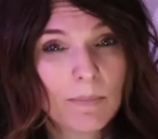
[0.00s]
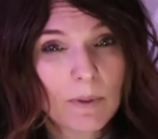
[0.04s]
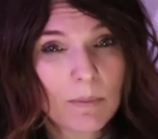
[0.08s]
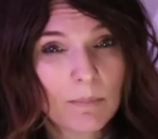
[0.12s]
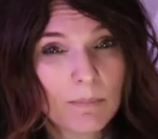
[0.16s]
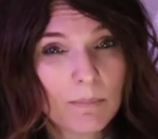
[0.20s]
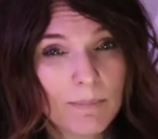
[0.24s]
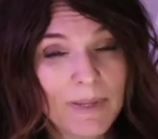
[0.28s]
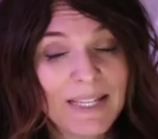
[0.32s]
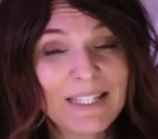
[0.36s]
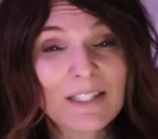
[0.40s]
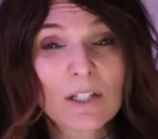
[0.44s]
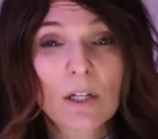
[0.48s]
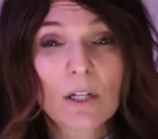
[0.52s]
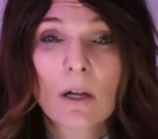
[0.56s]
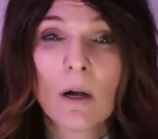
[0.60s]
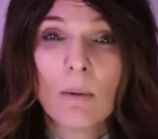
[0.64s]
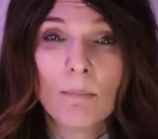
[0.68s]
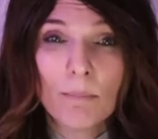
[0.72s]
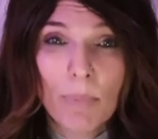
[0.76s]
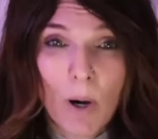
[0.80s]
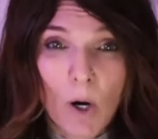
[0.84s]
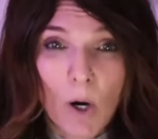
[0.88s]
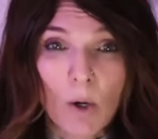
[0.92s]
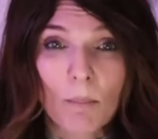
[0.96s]
meant to
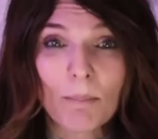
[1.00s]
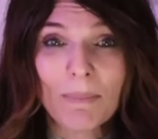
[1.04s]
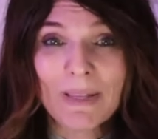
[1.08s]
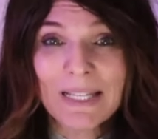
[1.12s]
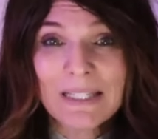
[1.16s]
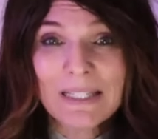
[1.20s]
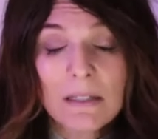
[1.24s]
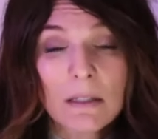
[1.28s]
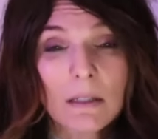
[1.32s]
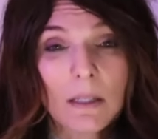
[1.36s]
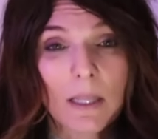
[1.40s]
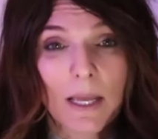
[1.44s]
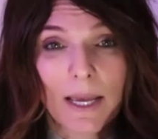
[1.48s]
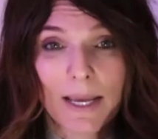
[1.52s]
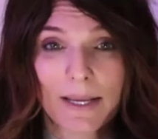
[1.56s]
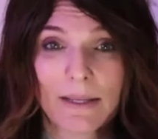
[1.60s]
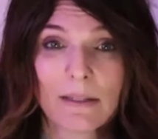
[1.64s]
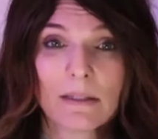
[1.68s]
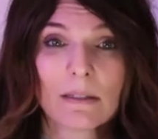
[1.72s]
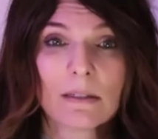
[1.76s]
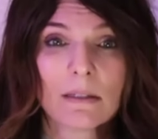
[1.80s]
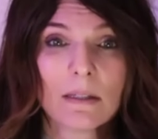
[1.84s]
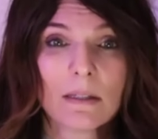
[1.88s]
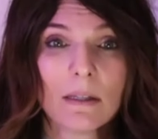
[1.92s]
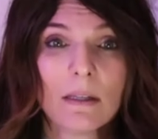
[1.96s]

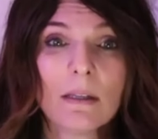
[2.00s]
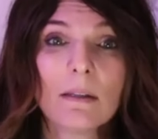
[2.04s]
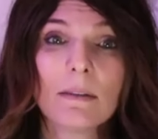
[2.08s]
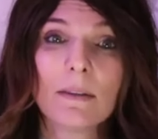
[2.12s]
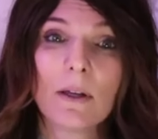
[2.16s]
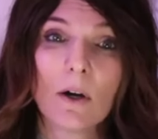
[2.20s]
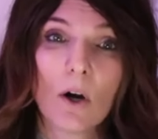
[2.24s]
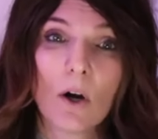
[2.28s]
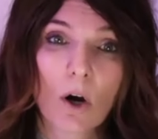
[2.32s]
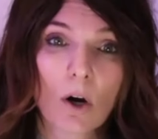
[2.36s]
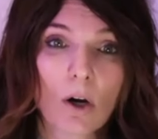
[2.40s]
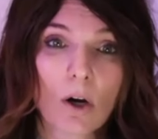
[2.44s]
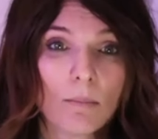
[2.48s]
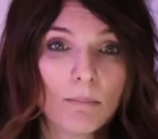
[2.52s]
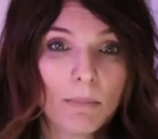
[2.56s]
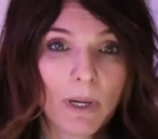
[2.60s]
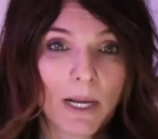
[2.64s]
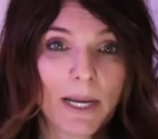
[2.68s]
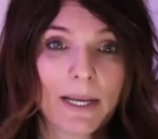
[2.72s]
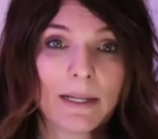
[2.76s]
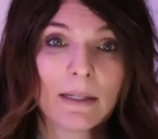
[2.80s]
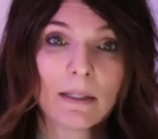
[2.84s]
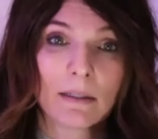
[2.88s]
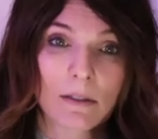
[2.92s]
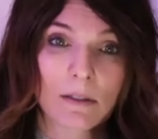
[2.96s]
compartmentalize the heart
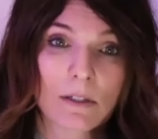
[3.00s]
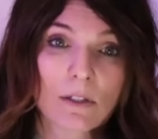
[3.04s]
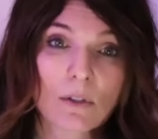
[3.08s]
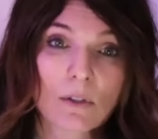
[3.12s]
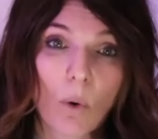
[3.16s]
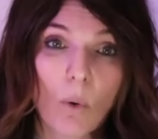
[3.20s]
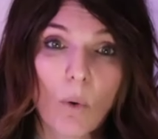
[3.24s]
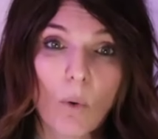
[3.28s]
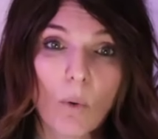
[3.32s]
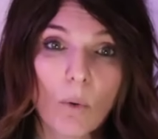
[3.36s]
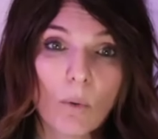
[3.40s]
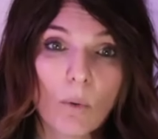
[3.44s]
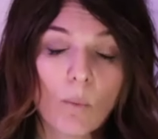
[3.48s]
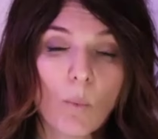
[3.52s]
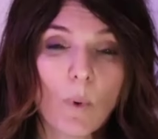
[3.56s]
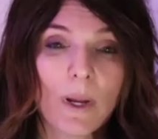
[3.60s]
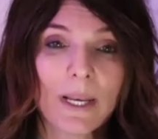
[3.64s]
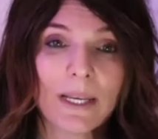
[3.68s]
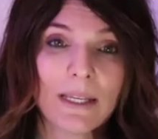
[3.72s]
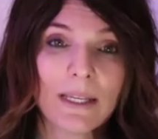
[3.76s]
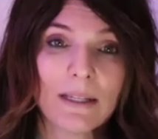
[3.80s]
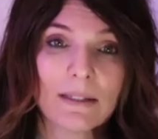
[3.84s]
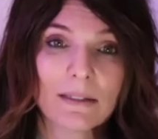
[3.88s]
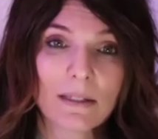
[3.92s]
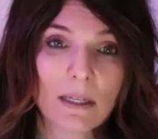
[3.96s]
mind and soul when
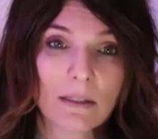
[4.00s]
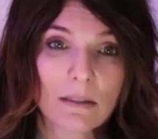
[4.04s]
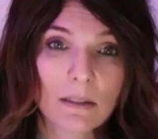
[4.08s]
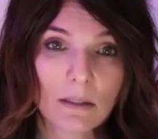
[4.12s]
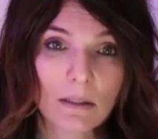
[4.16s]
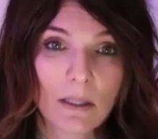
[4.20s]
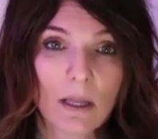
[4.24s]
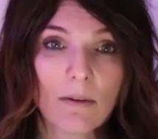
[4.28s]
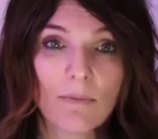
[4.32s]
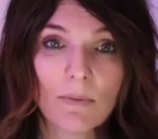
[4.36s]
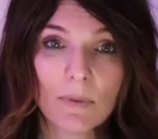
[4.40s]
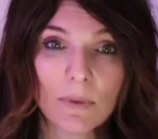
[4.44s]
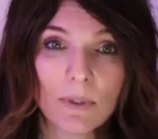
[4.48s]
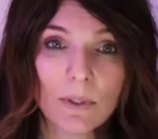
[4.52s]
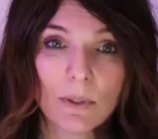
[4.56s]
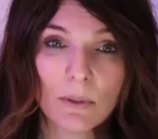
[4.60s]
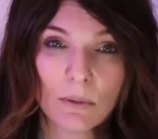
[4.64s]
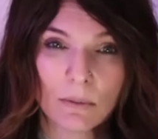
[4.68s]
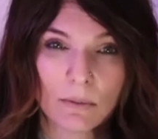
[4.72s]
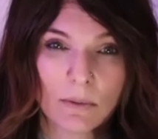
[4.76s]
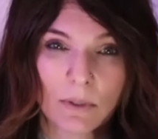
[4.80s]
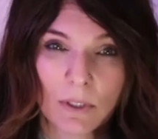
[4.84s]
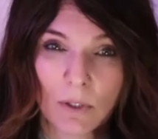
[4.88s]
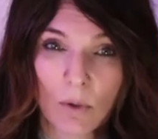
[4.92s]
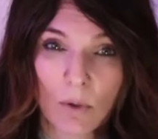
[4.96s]
he said to love the
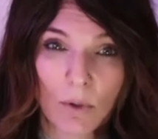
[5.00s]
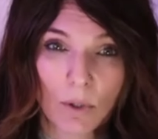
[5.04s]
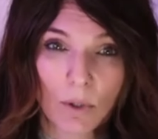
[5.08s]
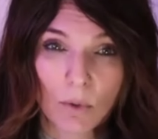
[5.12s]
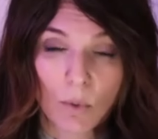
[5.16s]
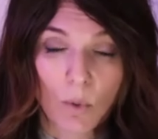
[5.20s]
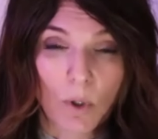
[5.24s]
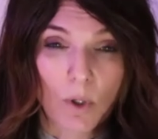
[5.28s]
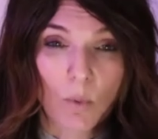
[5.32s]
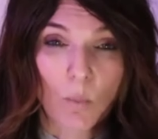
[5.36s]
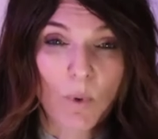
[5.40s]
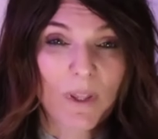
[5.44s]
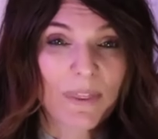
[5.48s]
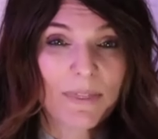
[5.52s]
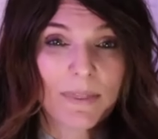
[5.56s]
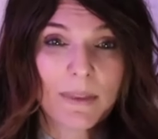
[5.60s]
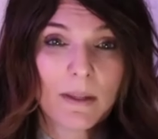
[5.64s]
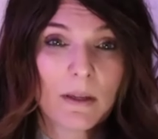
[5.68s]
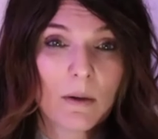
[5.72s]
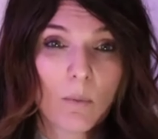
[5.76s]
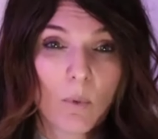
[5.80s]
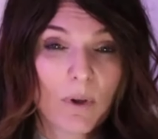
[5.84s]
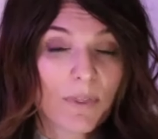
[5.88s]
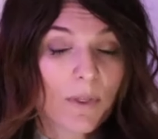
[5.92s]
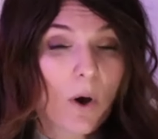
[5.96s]
you know the lord with
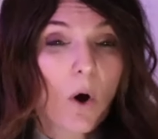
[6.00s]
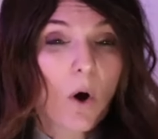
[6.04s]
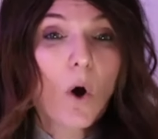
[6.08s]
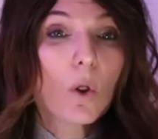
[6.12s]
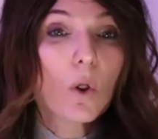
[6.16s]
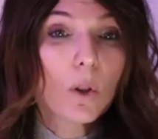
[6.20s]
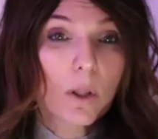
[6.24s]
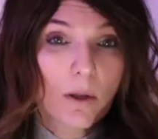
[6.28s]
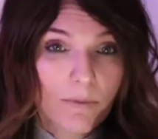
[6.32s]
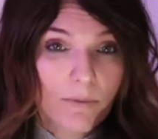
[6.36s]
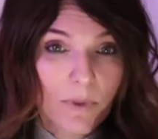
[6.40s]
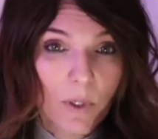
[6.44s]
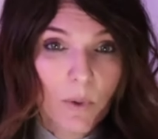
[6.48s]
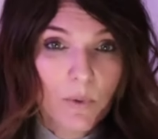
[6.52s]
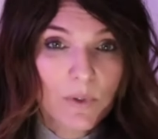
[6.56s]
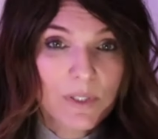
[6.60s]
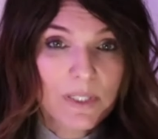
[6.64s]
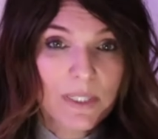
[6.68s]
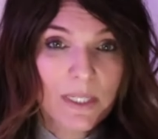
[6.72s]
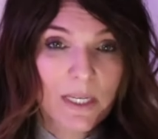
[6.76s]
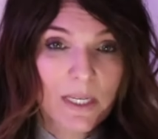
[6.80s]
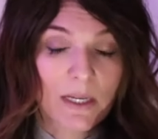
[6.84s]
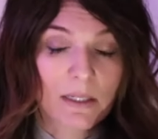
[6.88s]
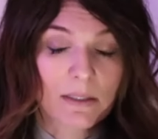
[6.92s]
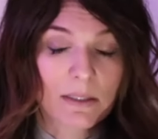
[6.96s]
with all of those
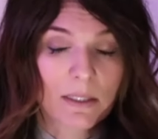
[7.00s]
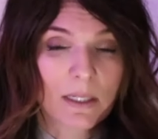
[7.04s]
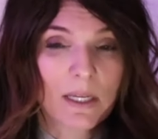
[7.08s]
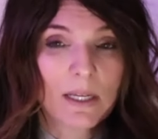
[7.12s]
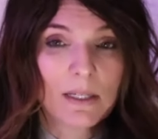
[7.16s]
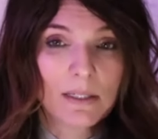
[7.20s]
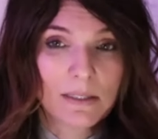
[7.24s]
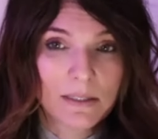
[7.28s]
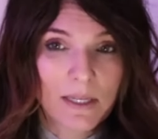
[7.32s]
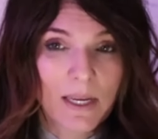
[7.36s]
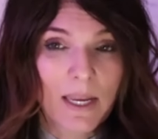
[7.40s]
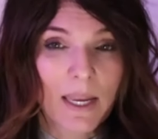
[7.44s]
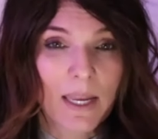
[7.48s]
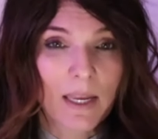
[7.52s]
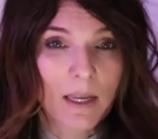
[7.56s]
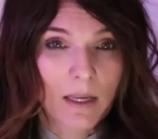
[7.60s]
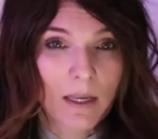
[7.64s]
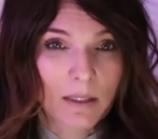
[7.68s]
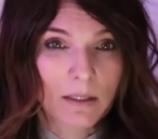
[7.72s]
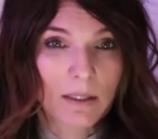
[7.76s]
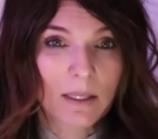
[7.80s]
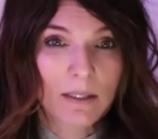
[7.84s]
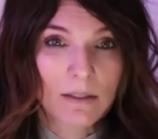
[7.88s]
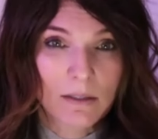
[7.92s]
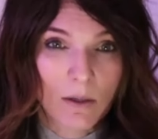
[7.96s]
things he's saying
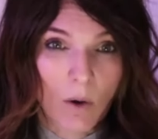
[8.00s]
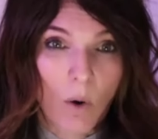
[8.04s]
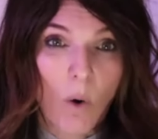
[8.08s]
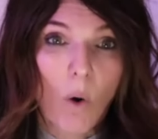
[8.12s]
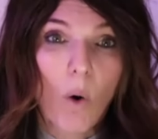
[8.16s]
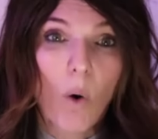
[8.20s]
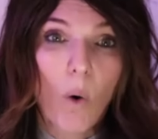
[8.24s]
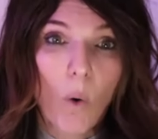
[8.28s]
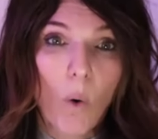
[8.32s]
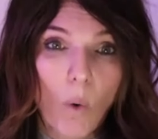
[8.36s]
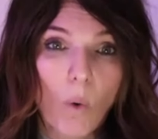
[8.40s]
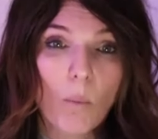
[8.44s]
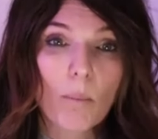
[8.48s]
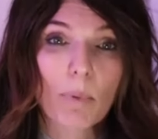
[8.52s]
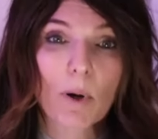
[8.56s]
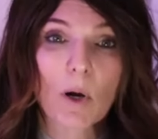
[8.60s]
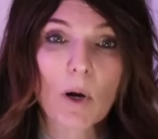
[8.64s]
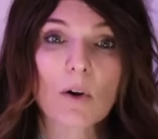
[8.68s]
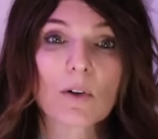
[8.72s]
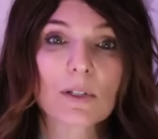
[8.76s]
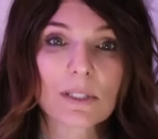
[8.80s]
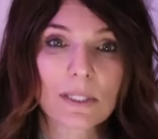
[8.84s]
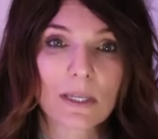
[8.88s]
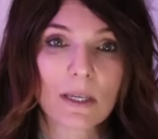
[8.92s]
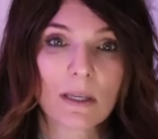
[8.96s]
it's a whole
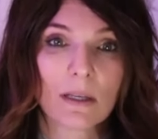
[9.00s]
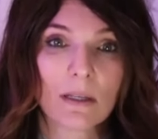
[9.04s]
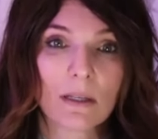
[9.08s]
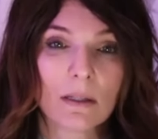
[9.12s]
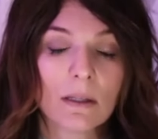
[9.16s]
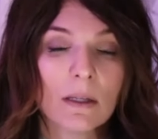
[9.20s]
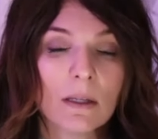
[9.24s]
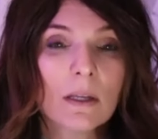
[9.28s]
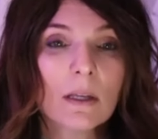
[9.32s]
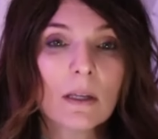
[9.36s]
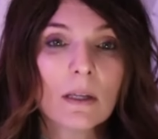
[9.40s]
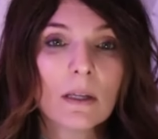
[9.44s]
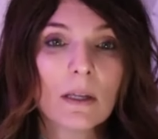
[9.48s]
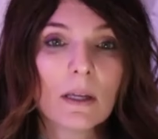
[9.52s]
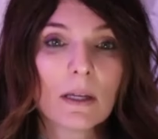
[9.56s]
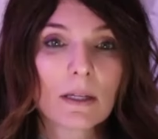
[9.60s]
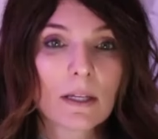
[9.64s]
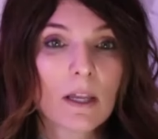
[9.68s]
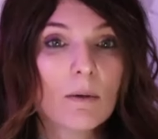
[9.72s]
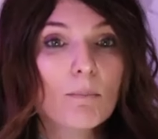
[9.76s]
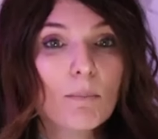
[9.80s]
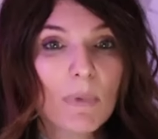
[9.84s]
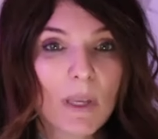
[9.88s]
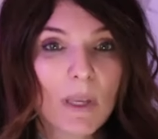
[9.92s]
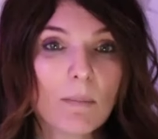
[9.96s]
person
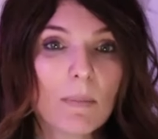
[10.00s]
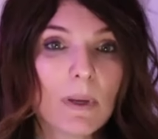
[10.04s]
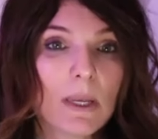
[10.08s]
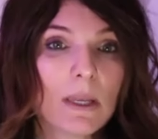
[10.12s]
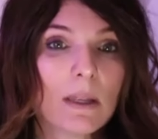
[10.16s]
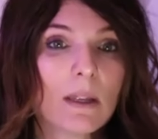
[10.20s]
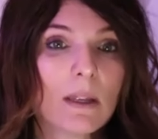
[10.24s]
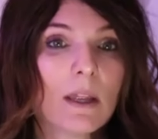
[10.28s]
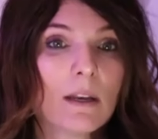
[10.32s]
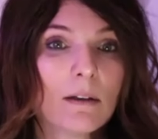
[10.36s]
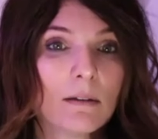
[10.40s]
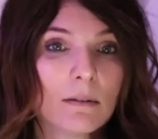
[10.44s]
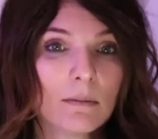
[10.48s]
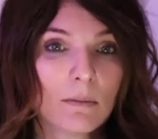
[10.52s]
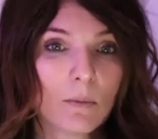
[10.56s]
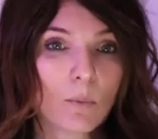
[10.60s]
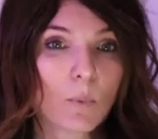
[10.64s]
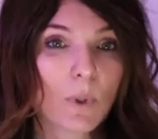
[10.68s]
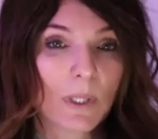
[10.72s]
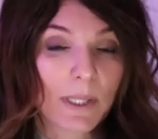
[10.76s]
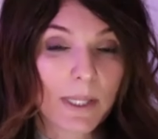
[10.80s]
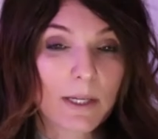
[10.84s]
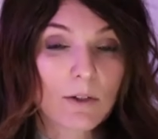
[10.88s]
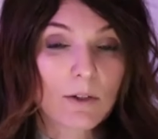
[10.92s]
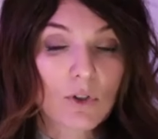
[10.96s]
commitment and
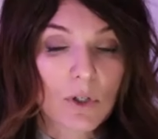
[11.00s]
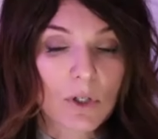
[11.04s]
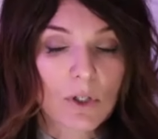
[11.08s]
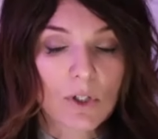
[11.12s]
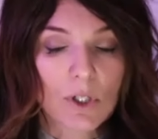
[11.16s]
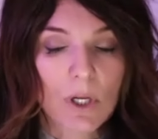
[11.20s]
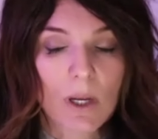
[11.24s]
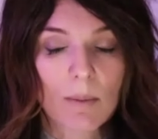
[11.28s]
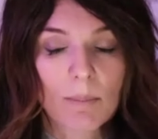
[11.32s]
relationship